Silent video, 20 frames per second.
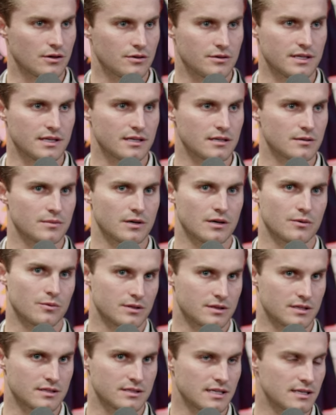need about
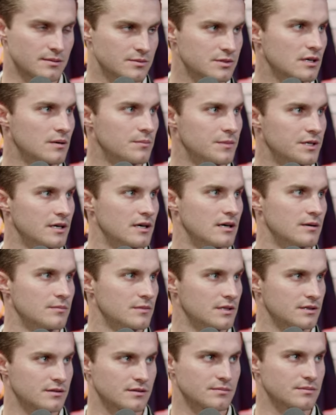what the team's coming up,
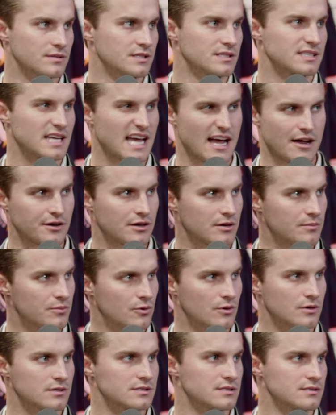like the scouting
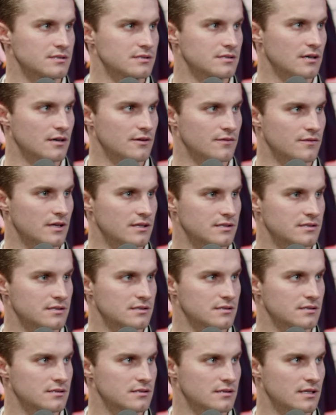reports and stuff.
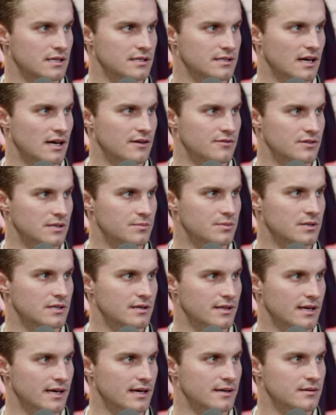That's they dive deep
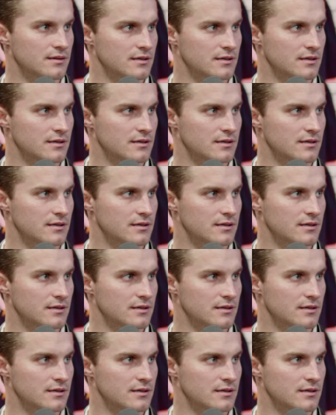into that.